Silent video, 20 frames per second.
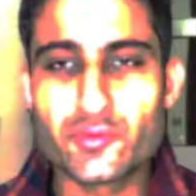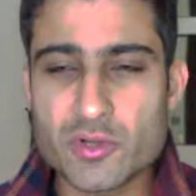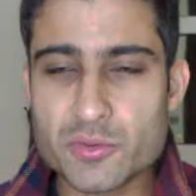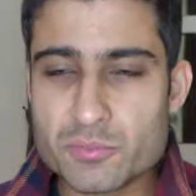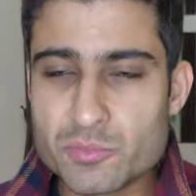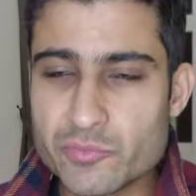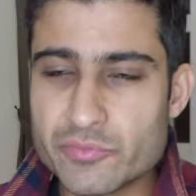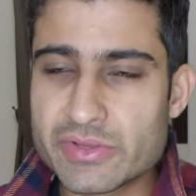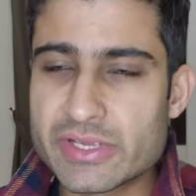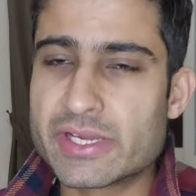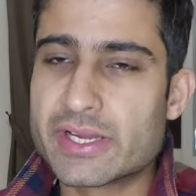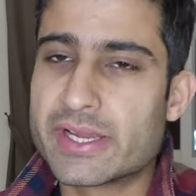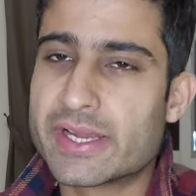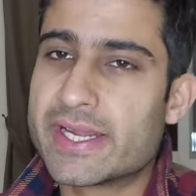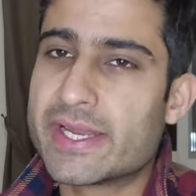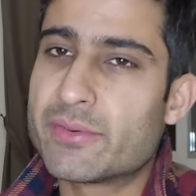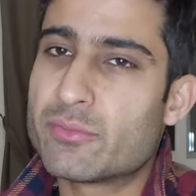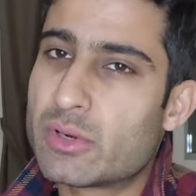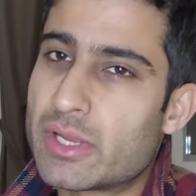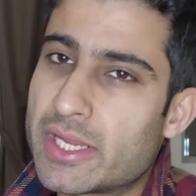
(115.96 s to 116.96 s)
Before moving
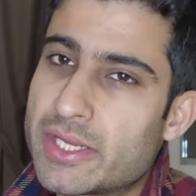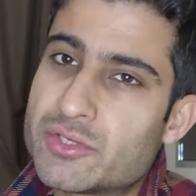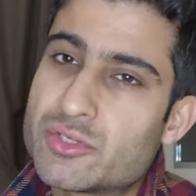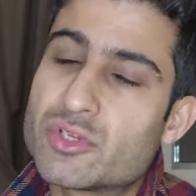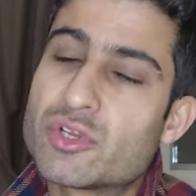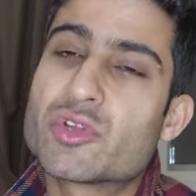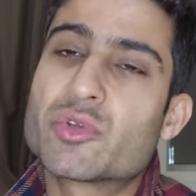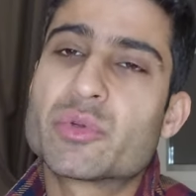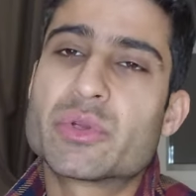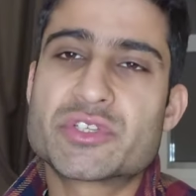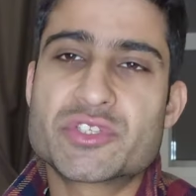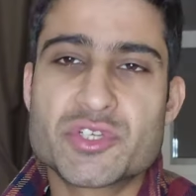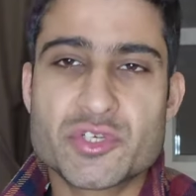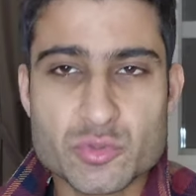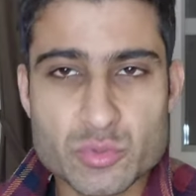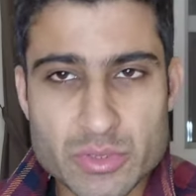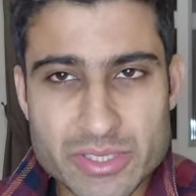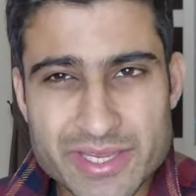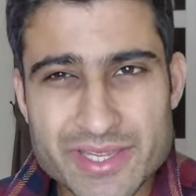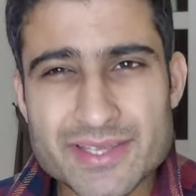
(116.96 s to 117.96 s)
ahead, I would like to
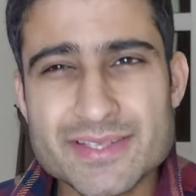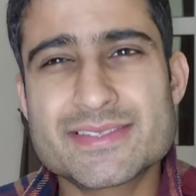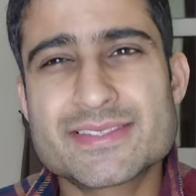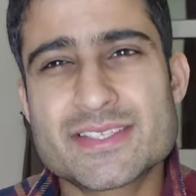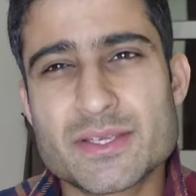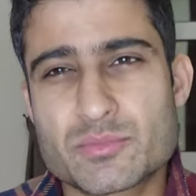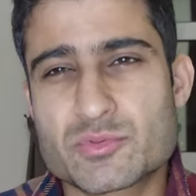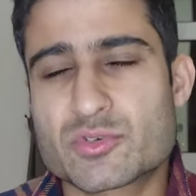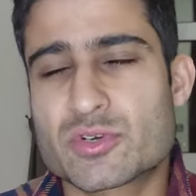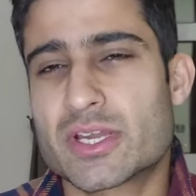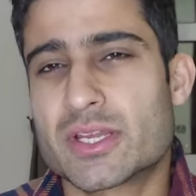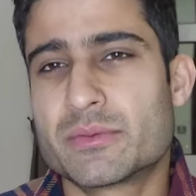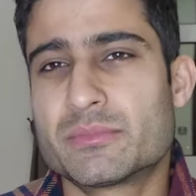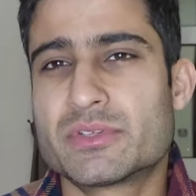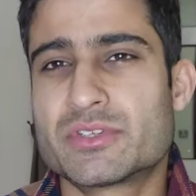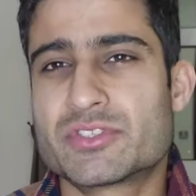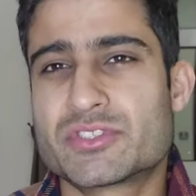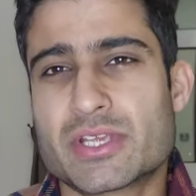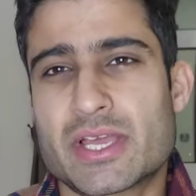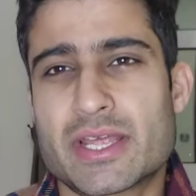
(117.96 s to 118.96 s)
request you to again
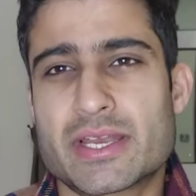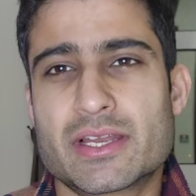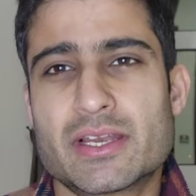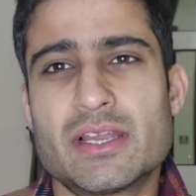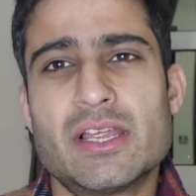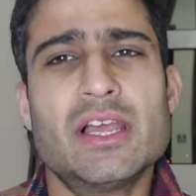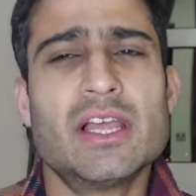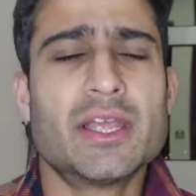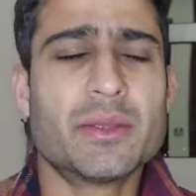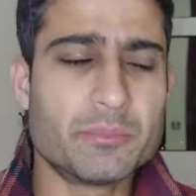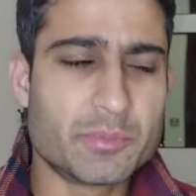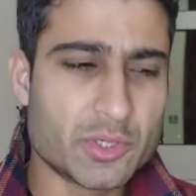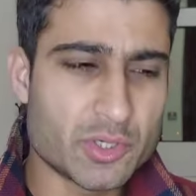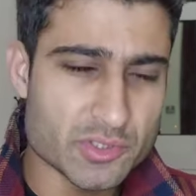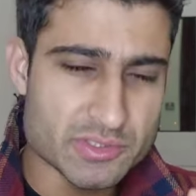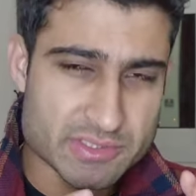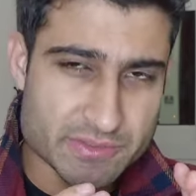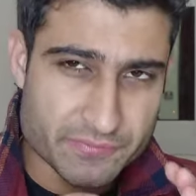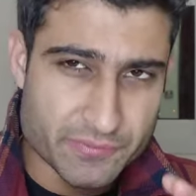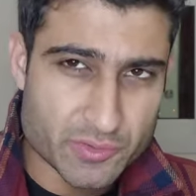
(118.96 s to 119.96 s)
subscribe this channel,
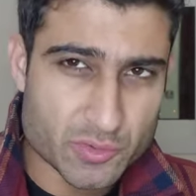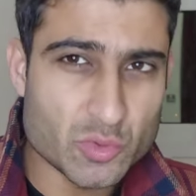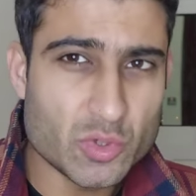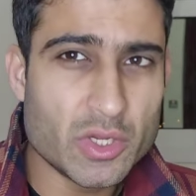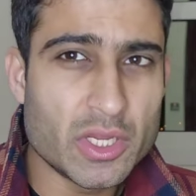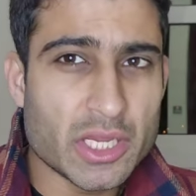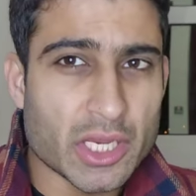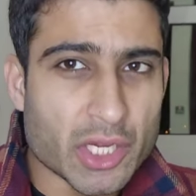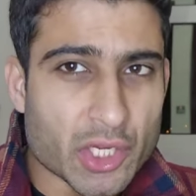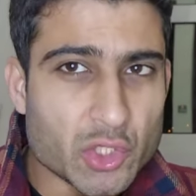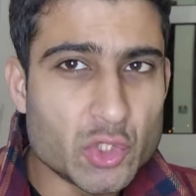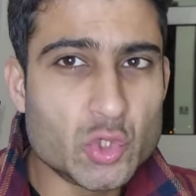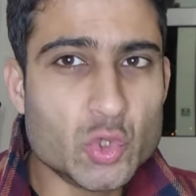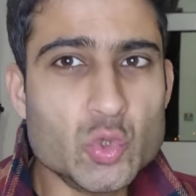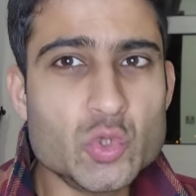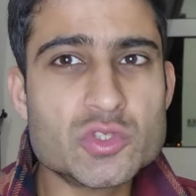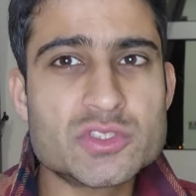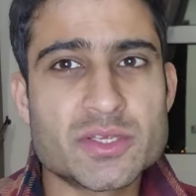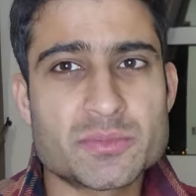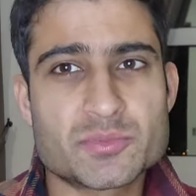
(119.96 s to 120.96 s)
because if you
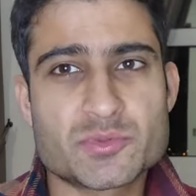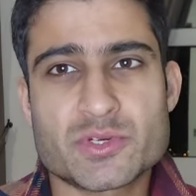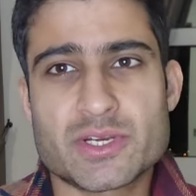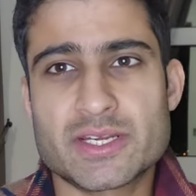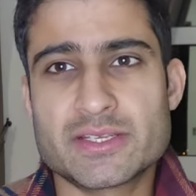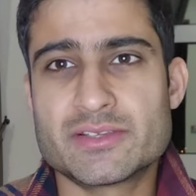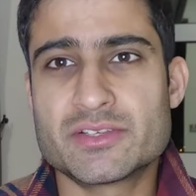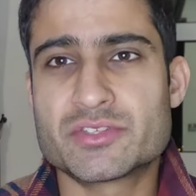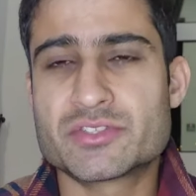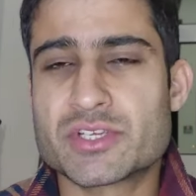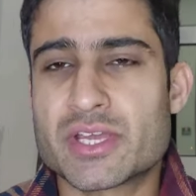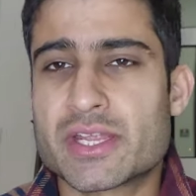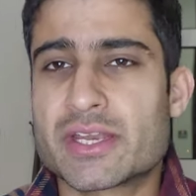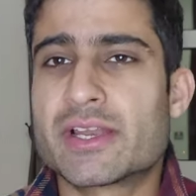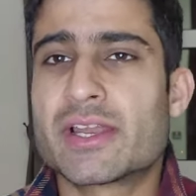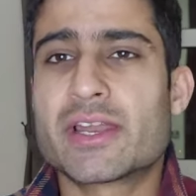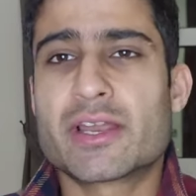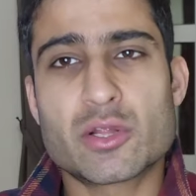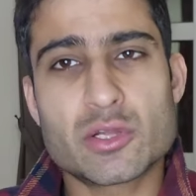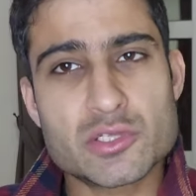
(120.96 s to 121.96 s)
do subscribe this
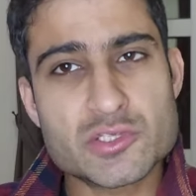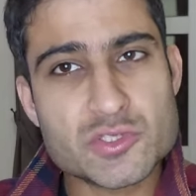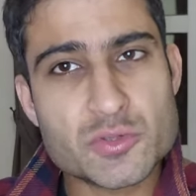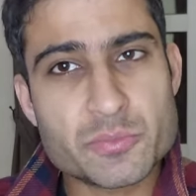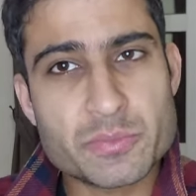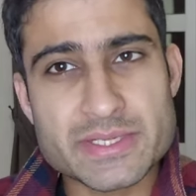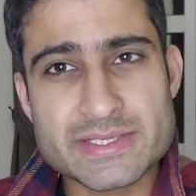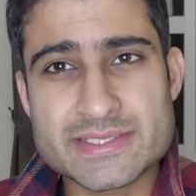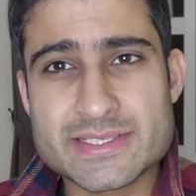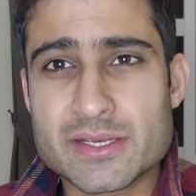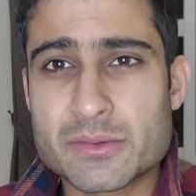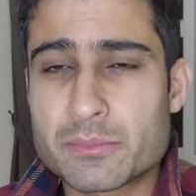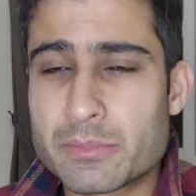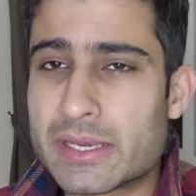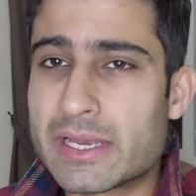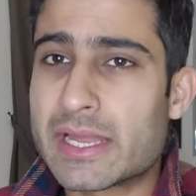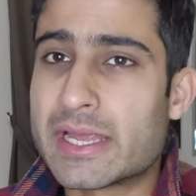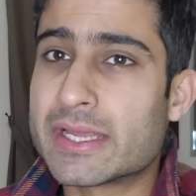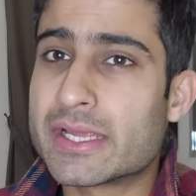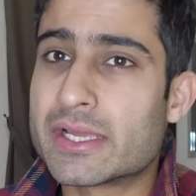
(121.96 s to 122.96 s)
channel and also press
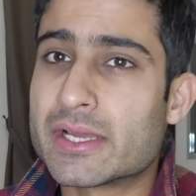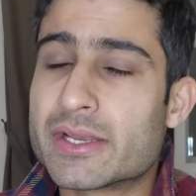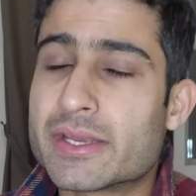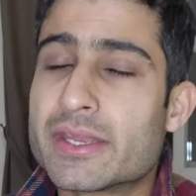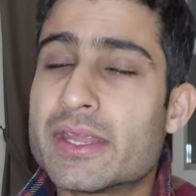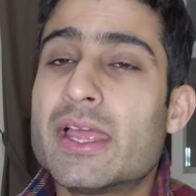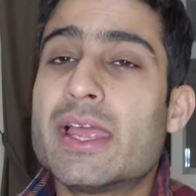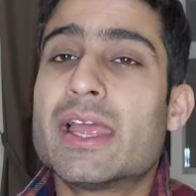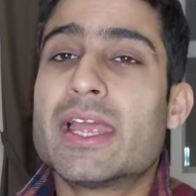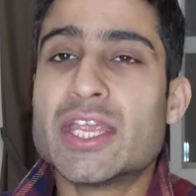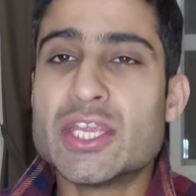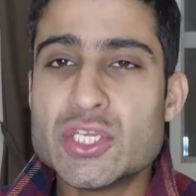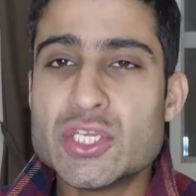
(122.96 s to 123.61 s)
that bell icon,